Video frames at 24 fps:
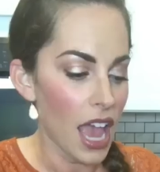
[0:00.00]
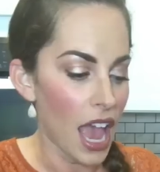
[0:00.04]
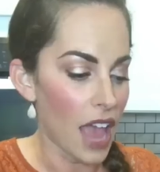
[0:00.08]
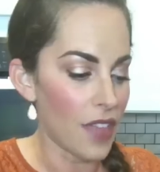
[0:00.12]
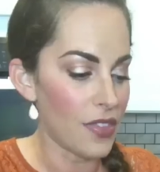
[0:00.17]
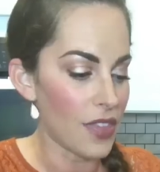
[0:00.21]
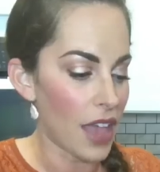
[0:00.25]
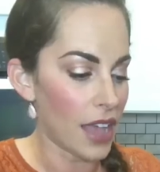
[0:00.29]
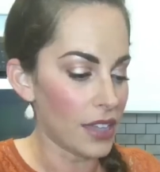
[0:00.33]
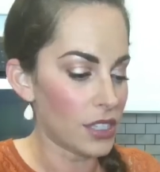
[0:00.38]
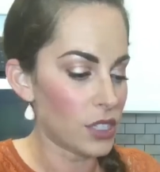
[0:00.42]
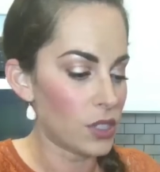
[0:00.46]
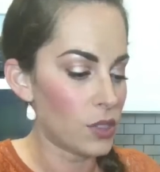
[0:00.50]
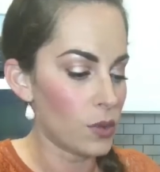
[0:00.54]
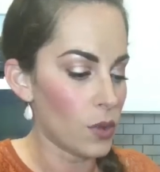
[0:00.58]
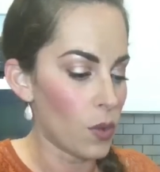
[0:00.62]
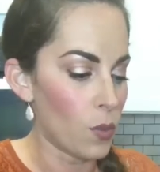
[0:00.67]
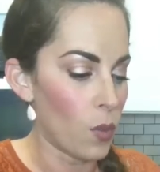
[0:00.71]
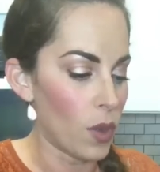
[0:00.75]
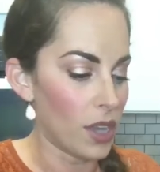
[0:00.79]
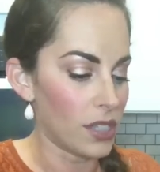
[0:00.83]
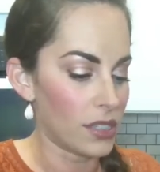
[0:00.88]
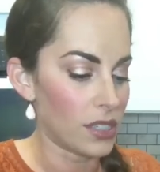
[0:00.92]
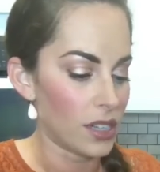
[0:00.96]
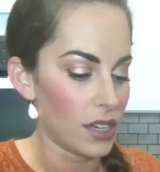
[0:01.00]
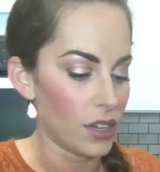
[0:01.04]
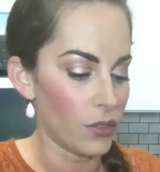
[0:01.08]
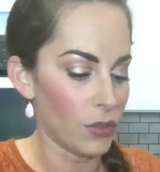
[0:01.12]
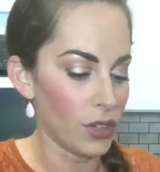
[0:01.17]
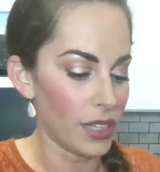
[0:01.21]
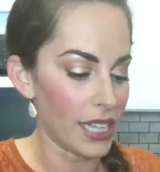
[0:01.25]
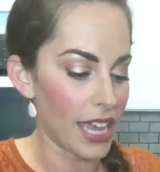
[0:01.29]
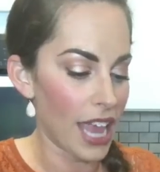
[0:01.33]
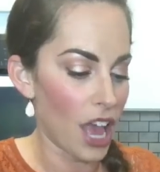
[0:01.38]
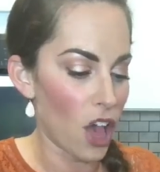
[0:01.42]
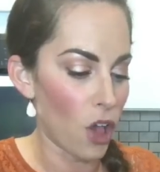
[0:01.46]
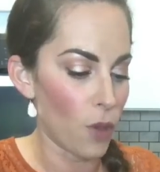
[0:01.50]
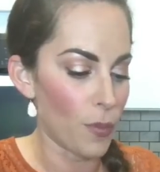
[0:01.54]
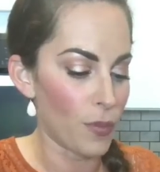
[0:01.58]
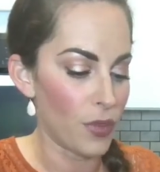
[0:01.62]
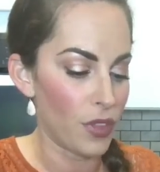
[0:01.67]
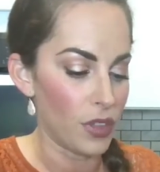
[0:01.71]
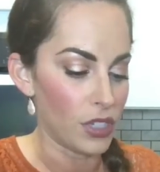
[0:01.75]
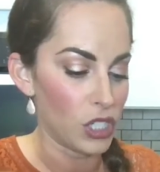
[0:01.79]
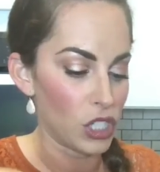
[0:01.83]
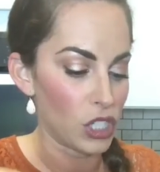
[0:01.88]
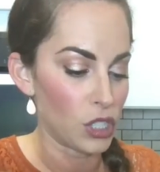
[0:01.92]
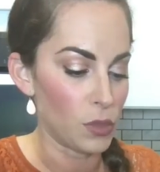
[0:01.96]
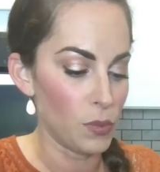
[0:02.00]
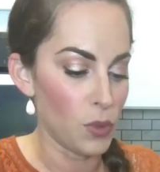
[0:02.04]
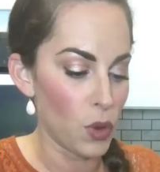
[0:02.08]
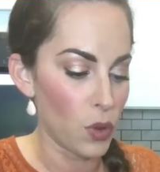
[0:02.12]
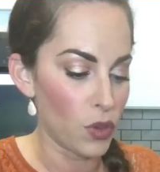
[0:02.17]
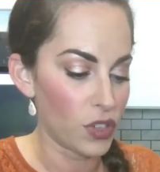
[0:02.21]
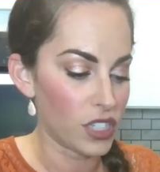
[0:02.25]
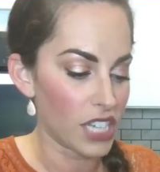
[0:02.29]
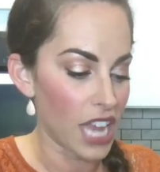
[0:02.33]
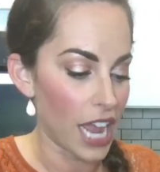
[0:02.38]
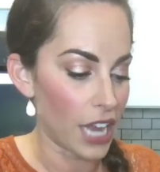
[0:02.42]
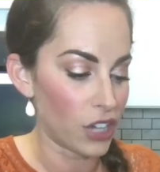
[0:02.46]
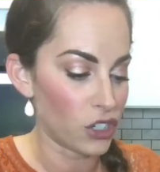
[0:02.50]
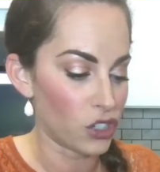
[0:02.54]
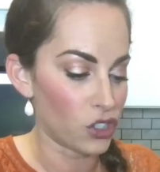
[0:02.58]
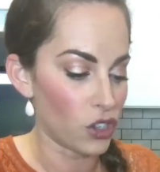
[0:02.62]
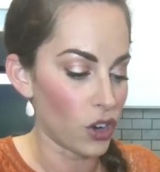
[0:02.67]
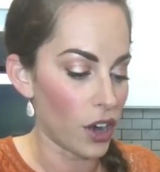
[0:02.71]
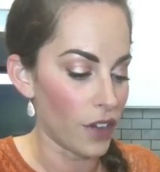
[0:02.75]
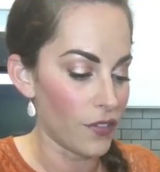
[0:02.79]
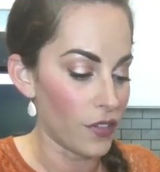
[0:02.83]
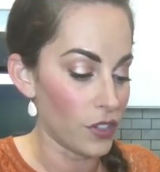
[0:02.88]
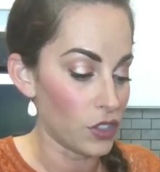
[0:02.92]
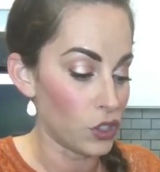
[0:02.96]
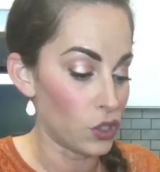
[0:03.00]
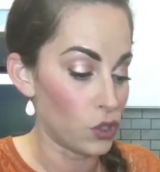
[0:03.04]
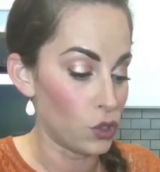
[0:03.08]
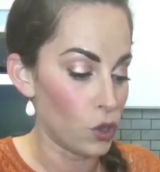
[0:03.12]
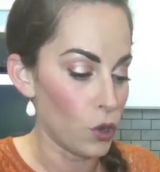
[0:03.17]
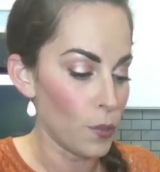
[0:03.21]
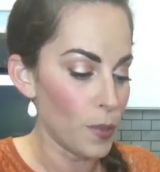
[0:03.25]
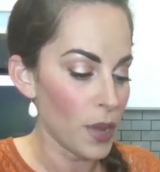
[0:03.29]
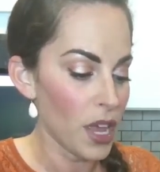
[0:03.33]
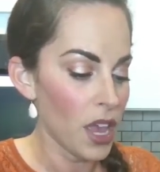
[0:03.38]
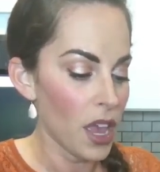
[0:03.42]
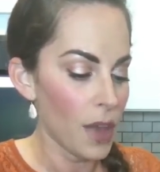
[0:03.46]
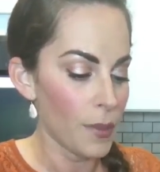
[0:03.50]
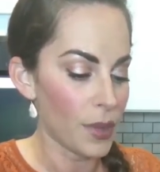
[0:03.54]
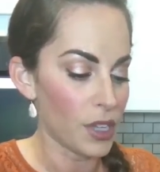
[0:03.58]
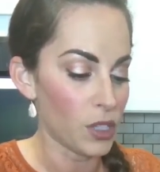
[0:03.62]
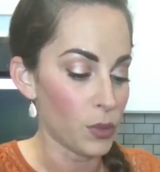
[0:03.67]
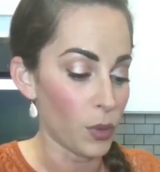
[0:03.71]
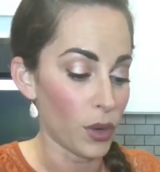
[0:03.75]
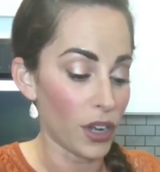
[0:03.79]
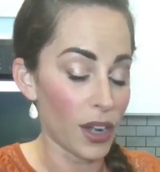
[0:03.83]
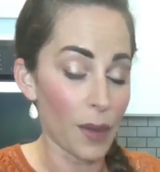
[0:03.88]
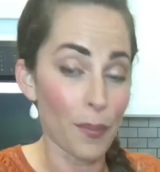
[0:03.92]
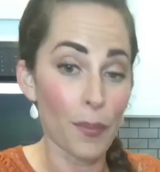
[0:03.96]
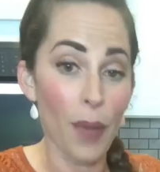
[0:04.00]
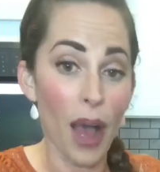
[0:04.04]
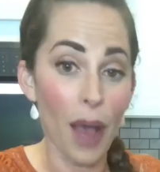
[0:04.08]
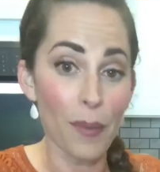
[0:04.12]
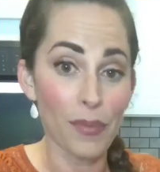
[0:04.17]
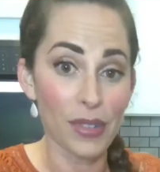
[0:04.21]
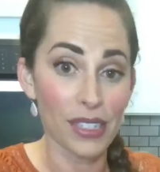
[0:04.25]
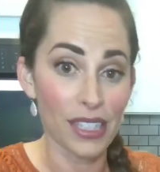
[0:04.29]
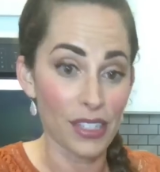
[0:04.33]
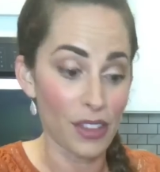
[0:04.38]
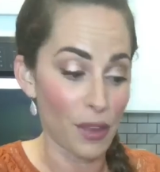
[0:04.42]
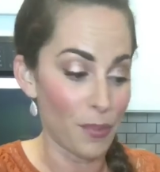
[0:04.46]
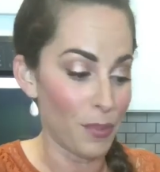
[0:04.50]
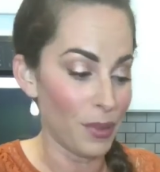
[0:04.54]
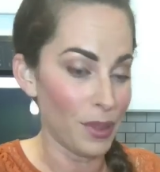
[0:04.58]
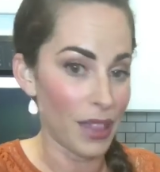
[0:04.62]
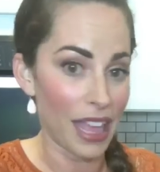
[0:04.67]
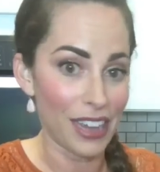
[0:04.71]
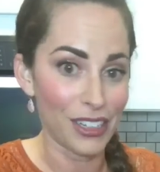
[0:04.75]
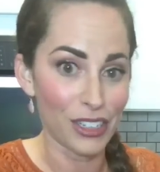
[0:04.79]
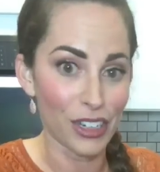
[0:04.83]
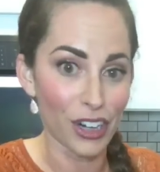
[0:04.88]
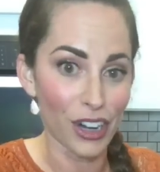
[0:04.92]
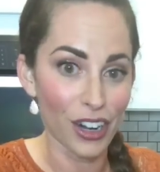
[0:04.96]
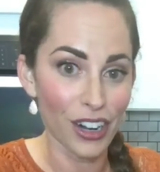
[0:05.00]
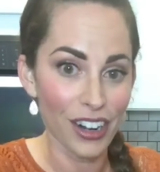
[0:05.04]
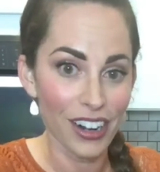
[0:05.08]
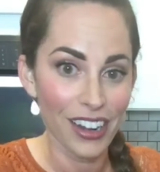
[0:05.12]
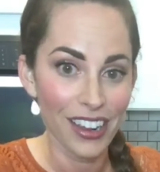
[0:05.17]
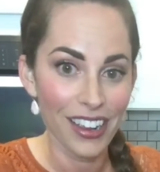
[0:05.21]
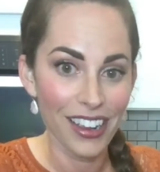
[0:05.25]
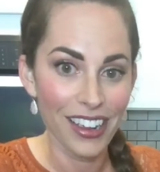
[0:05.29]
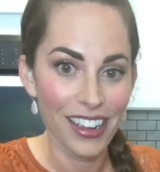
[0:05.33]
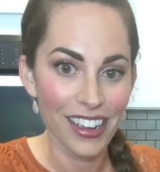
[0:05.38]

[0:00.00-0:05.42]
and that's what's going to really help the smooth texture of the soup because we're going to pop this in the blender.